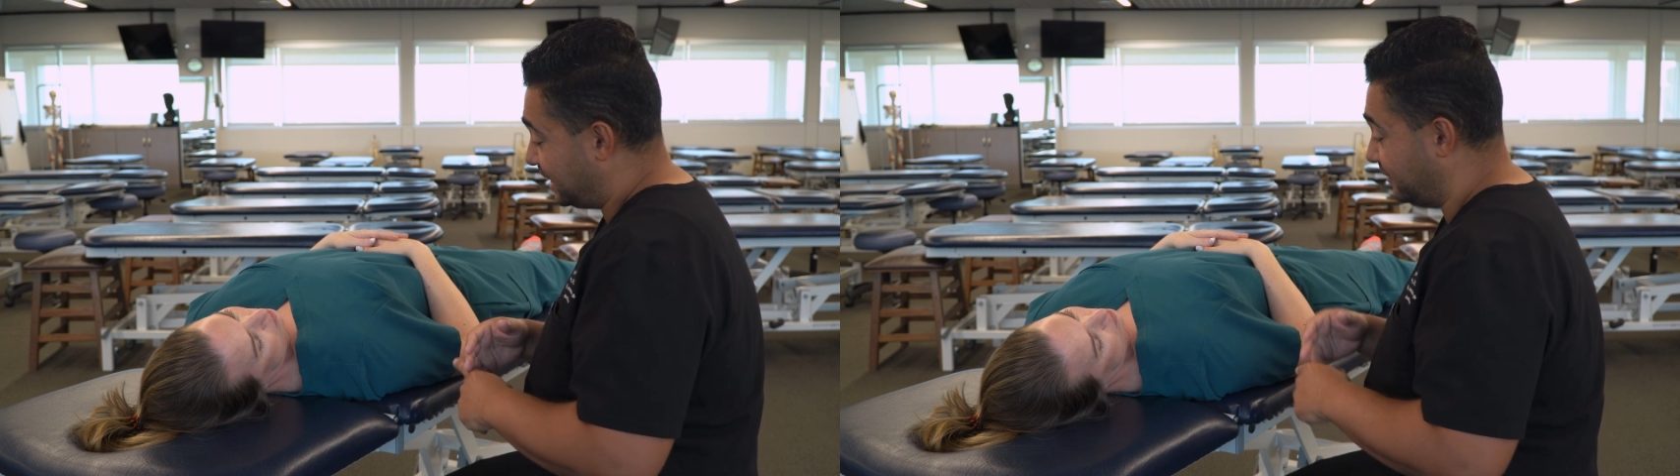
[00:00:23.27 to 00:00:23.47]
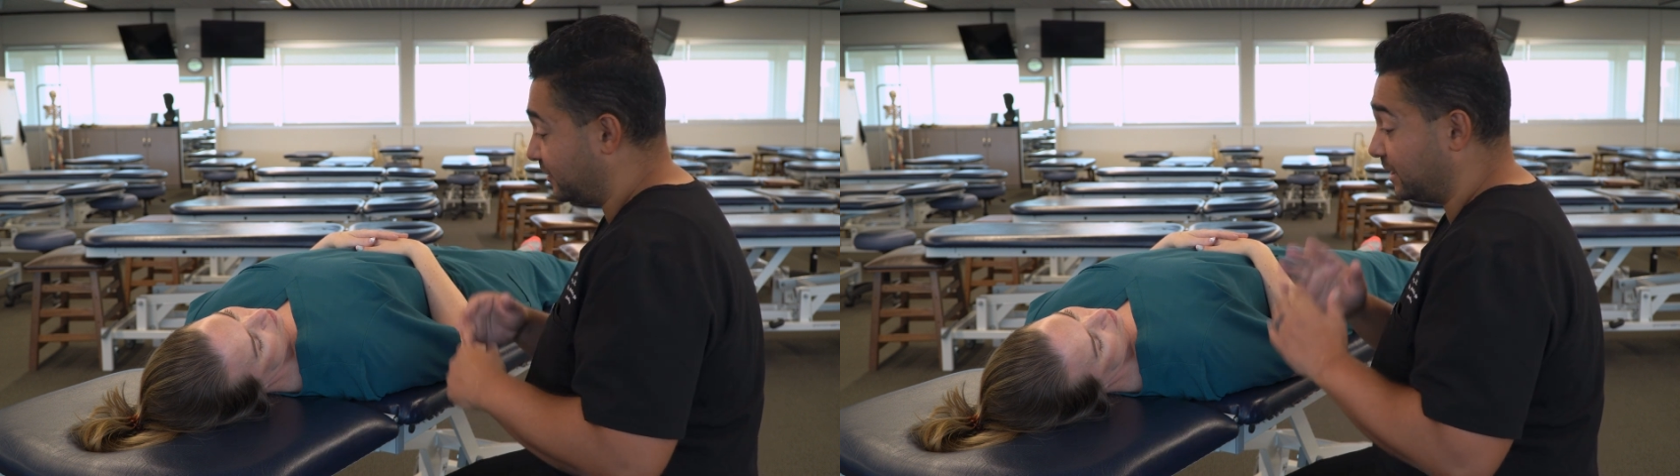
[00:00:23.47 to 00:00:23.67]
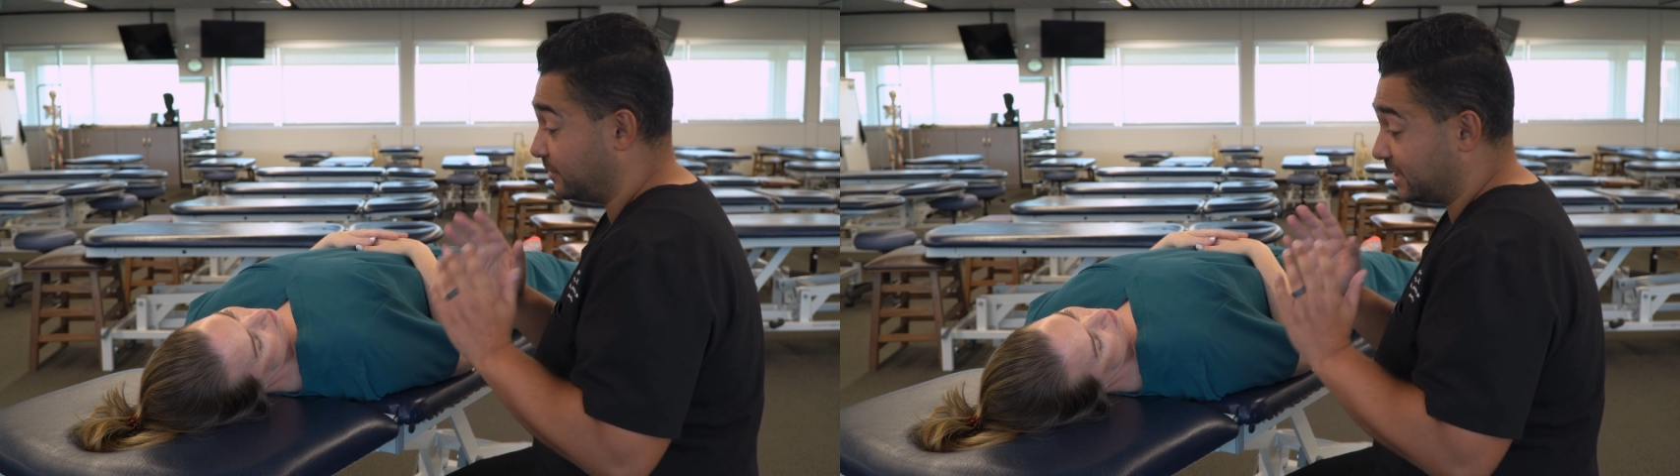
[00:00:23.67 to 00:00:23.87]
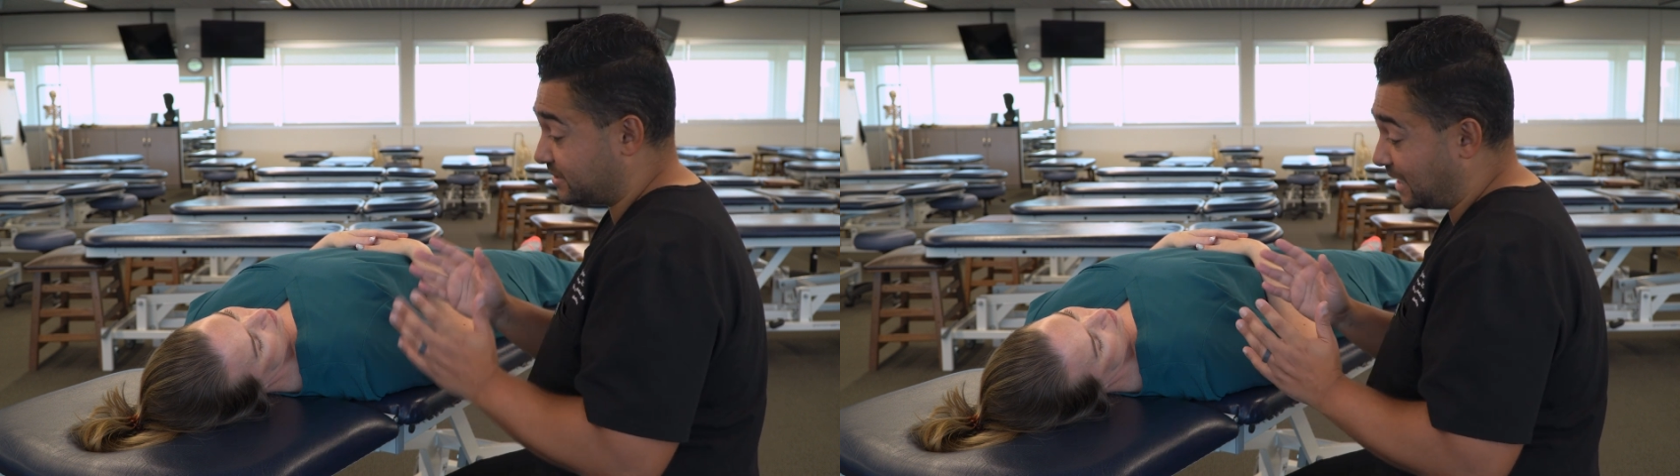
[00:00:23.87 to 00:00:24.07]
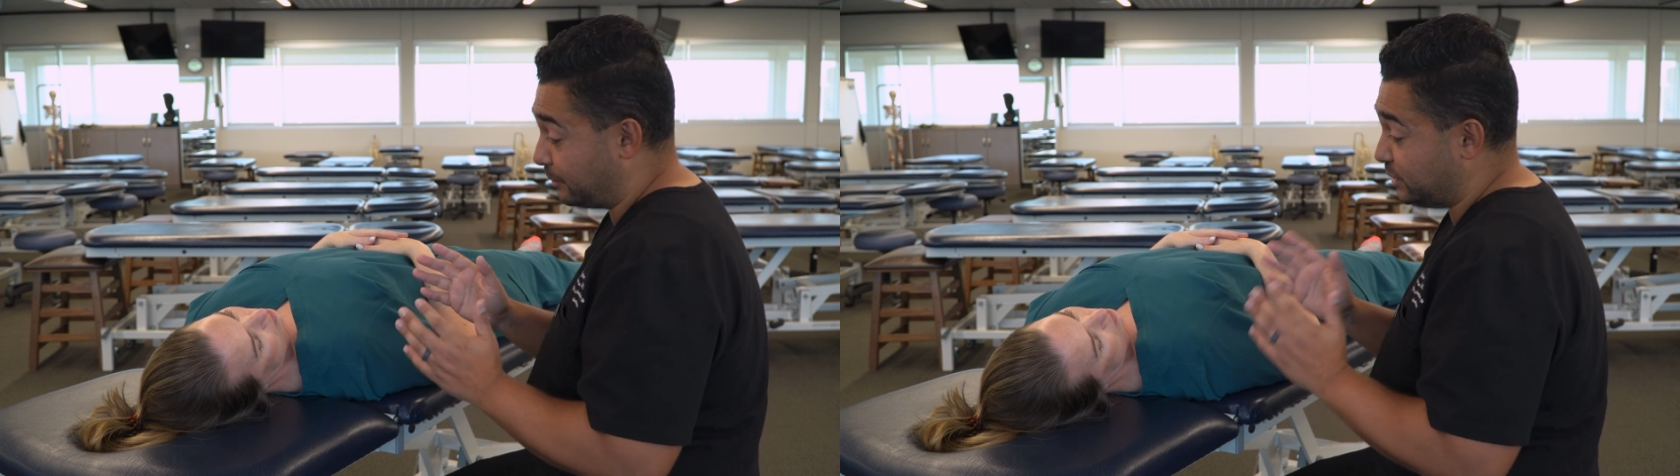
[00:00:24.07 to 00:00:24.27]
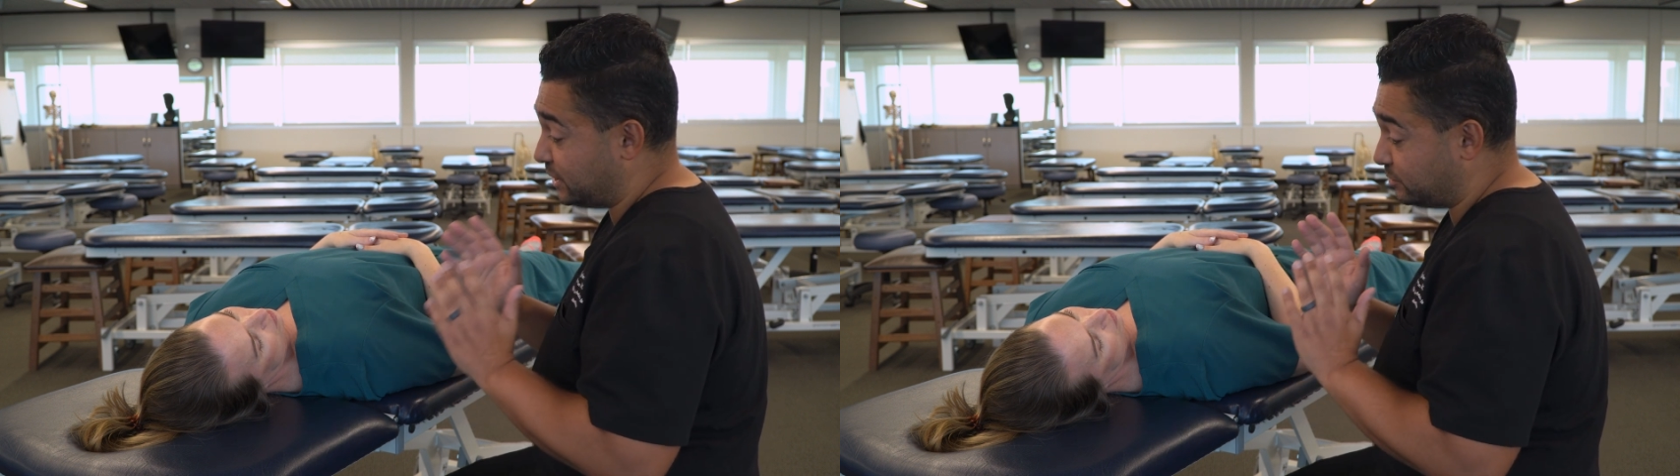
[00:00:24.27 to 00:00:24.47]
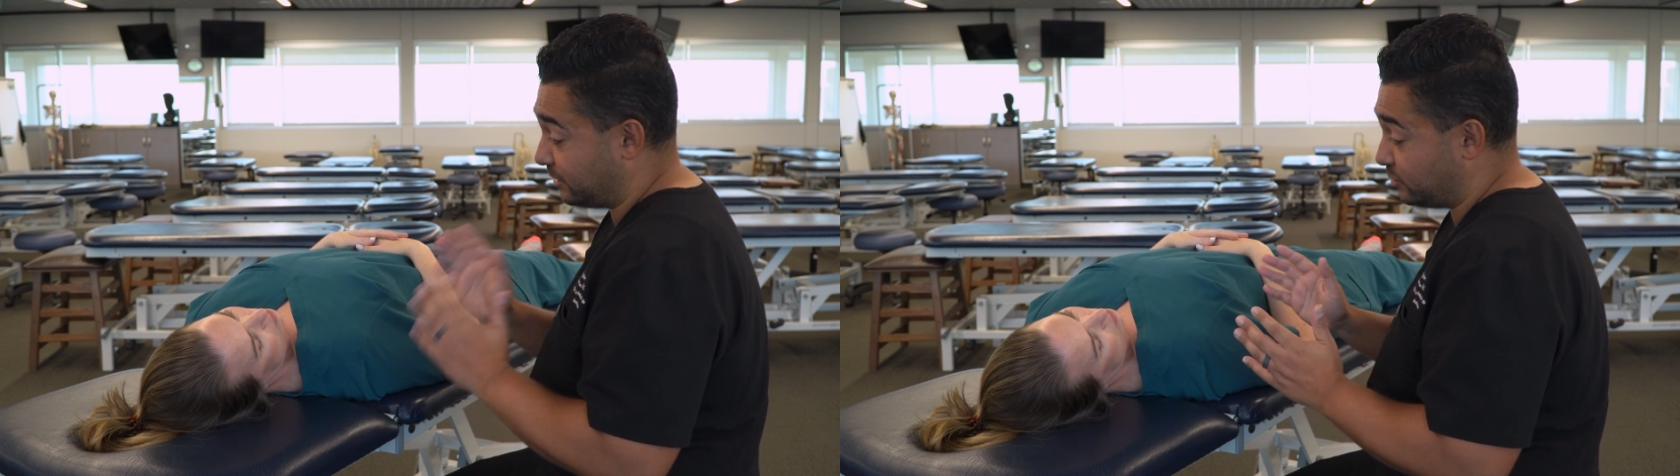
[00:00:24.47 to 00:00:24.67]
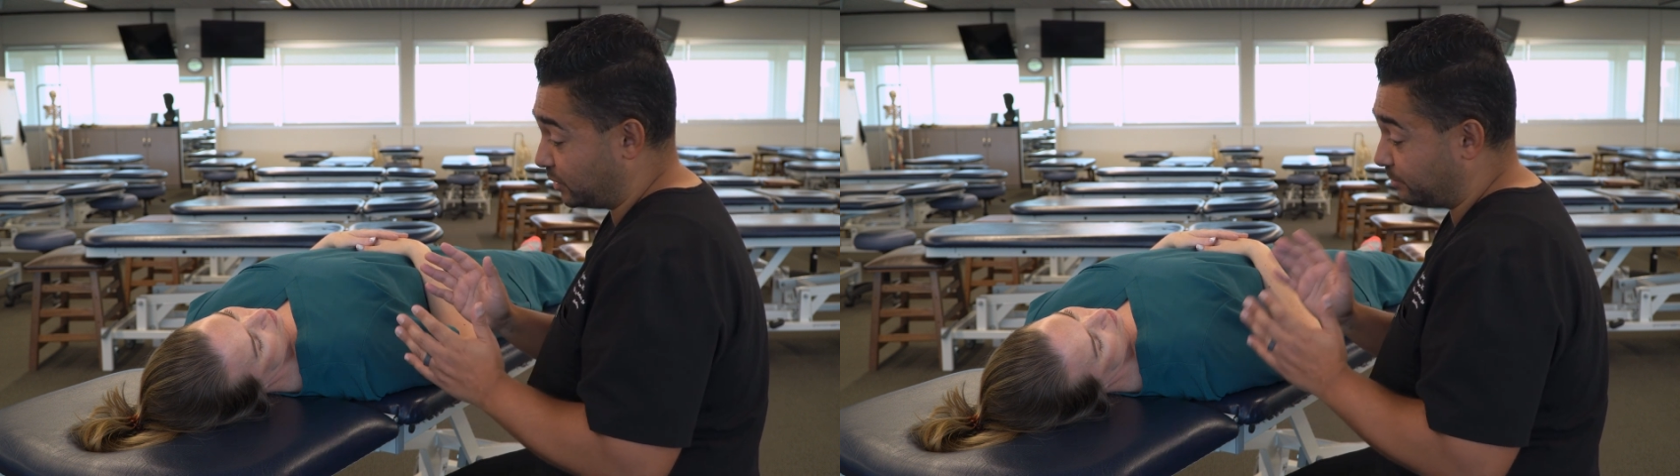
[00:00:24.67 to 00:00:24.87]
if you need me to stop or change what
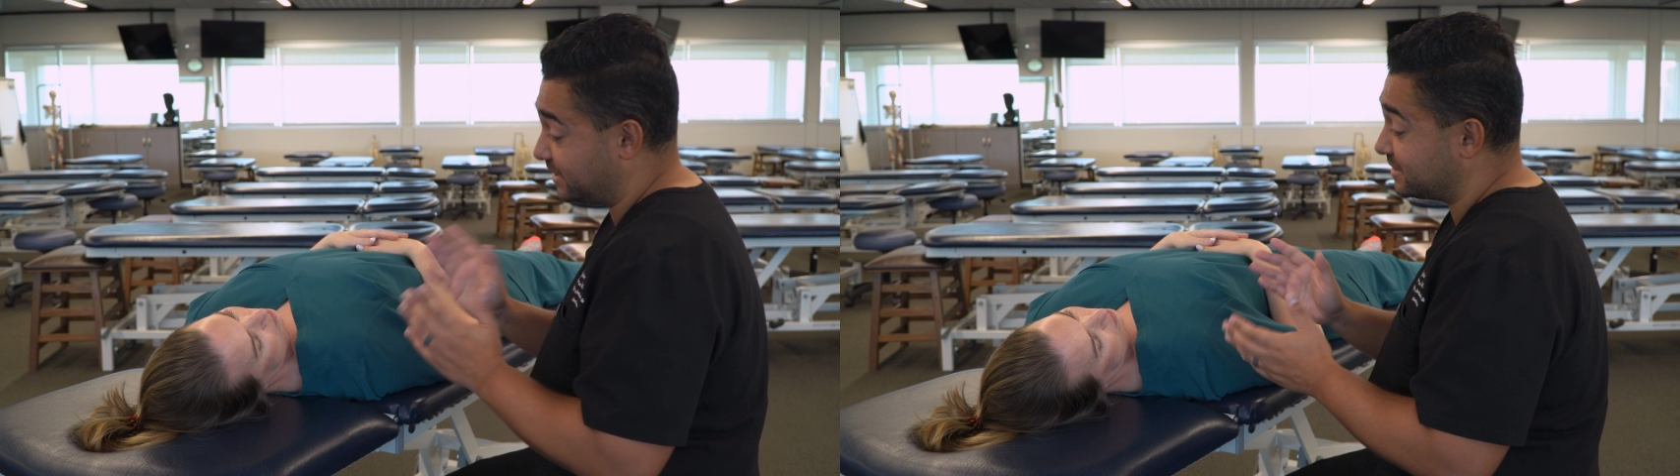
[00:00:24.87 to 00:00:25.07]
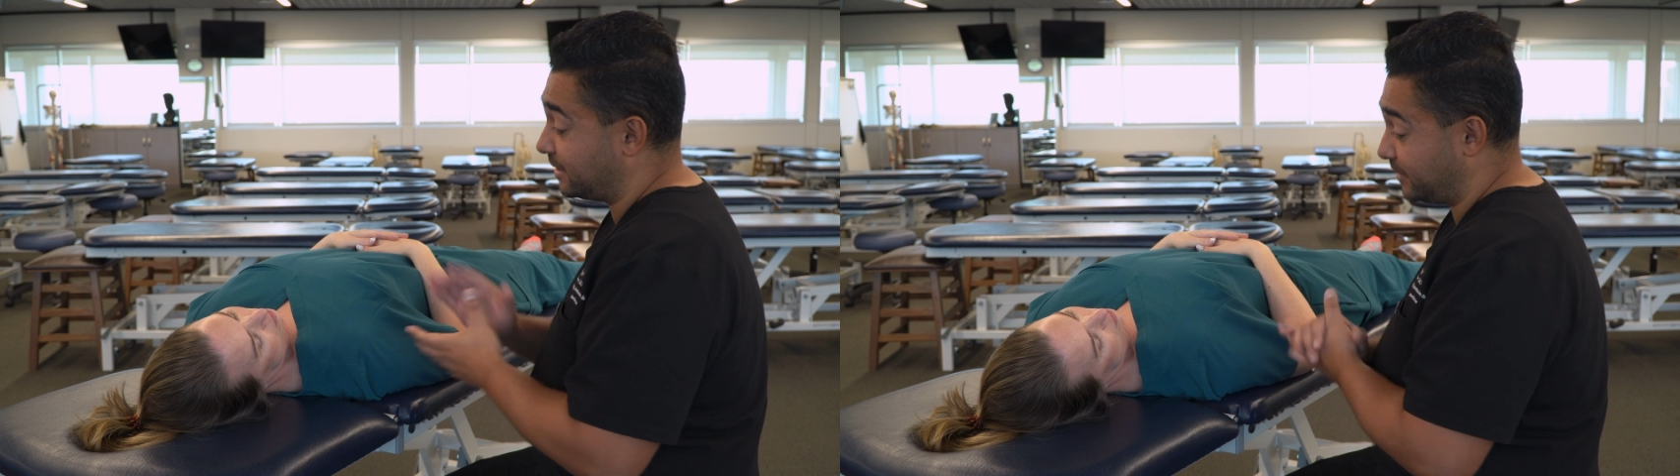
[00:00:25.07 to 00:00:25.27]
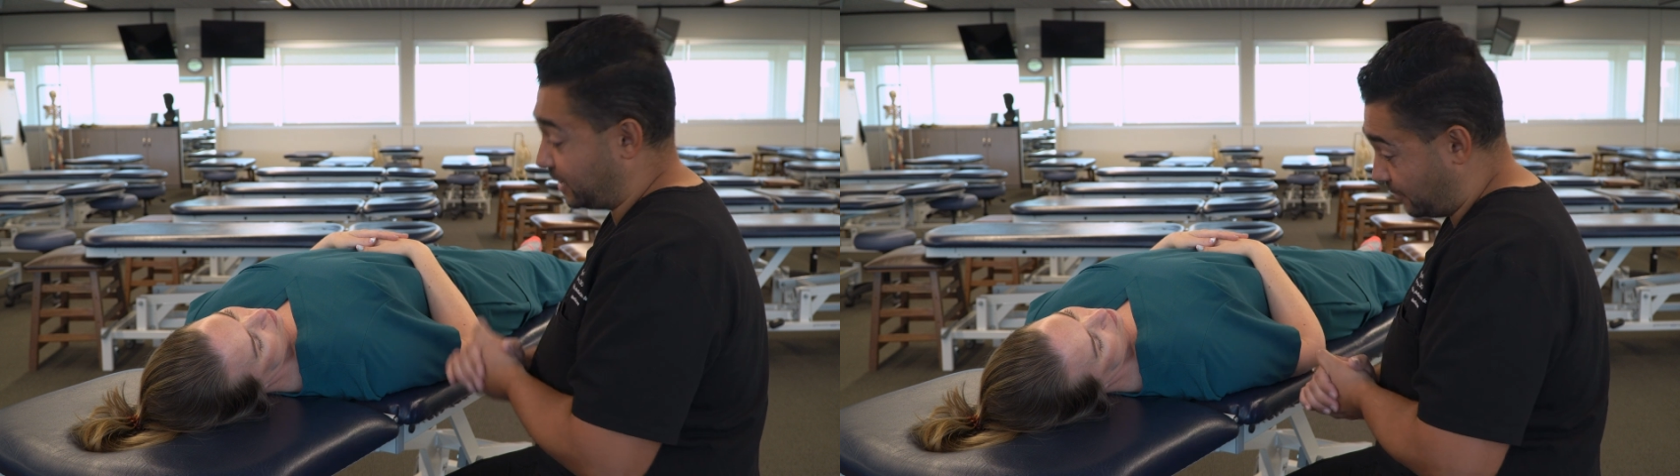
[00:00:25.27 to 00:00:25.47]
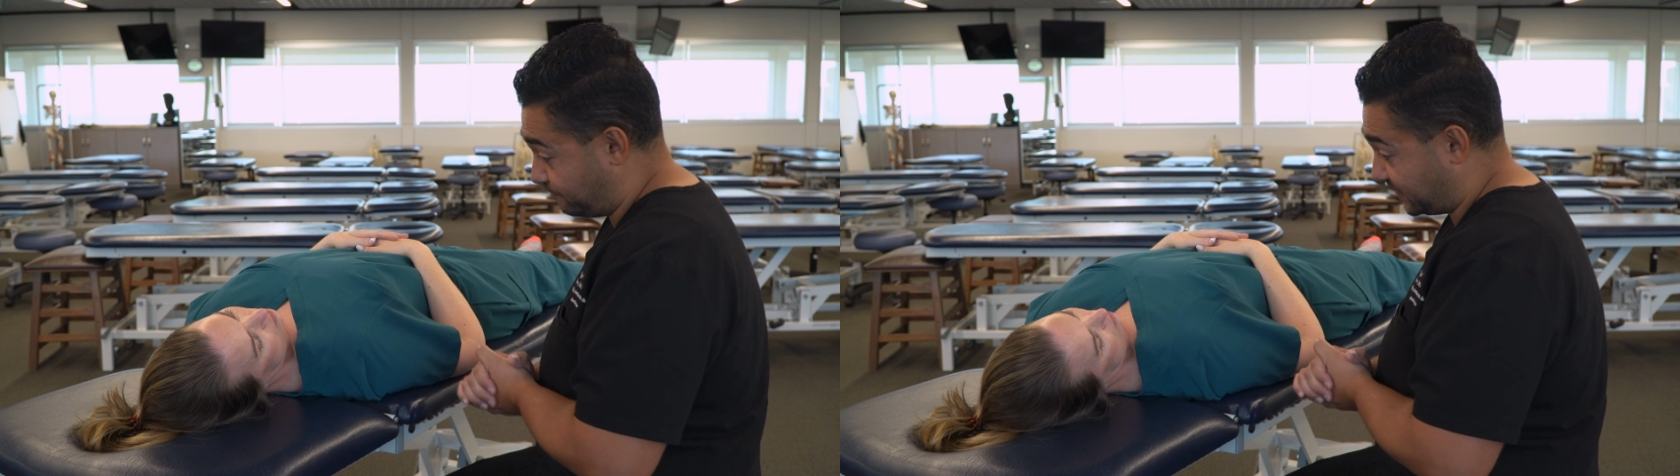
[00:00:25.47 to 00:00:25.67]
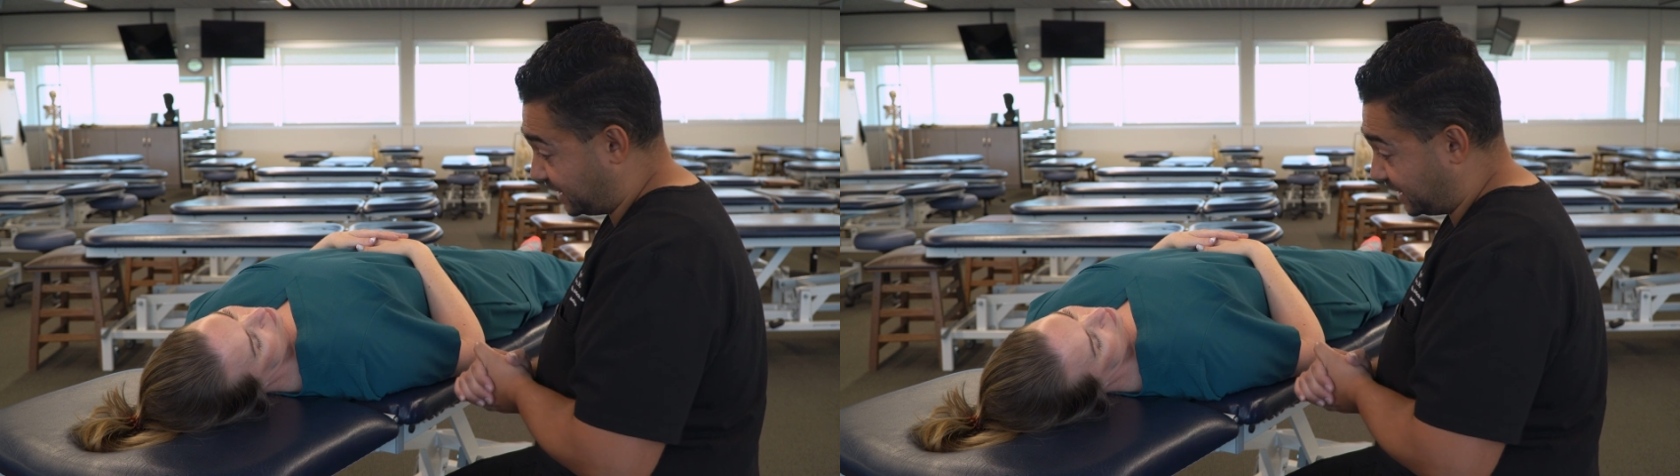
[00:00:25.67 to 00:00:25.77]
I'm doing, please let me know.